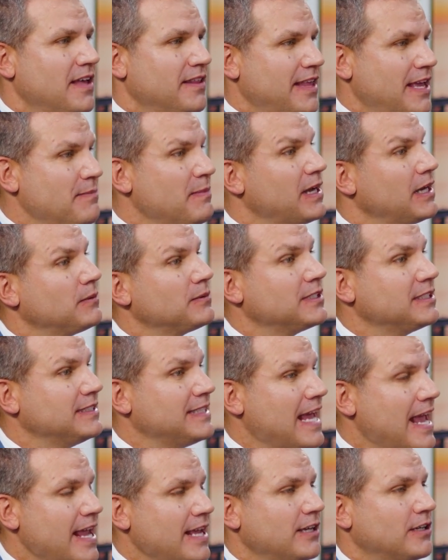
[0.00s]
they've been able to
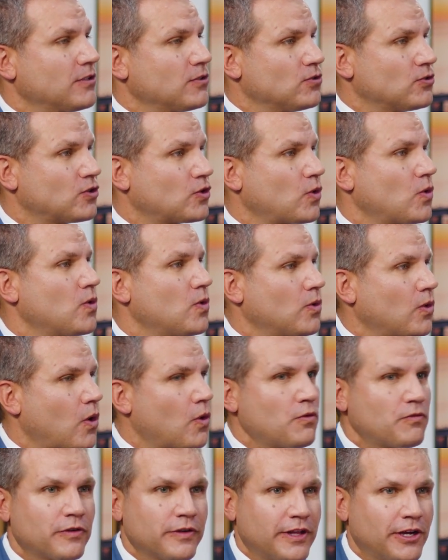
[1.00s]
take control
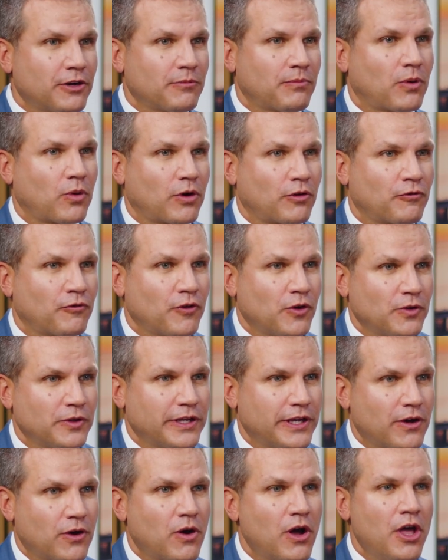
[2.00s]
over their
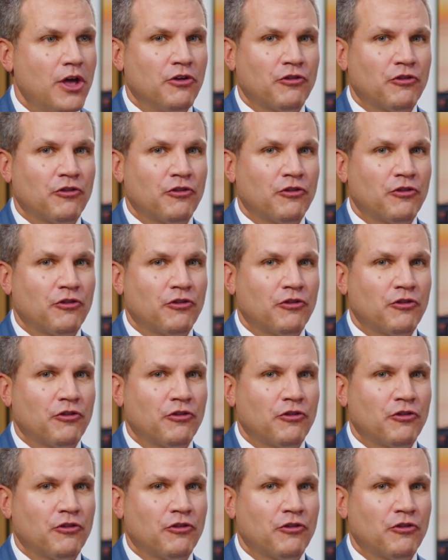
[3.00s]
portfolio